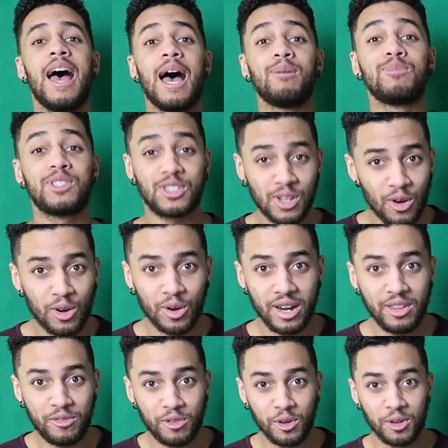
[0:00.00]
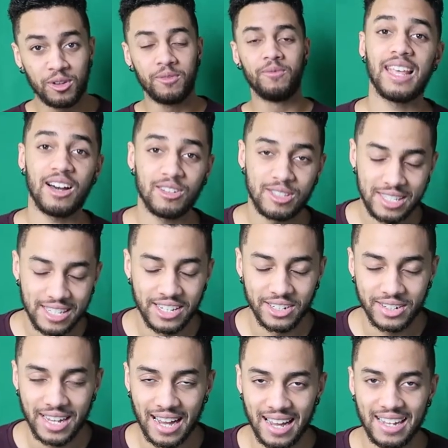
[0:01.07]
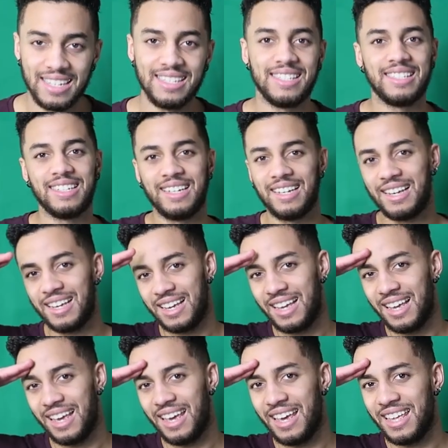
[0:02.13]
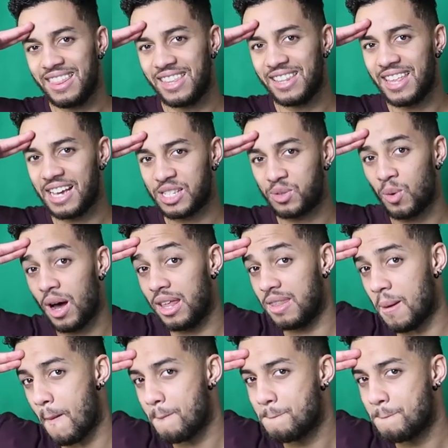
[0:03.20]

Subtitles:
I'm so grateful. Now, see you guys in the next one.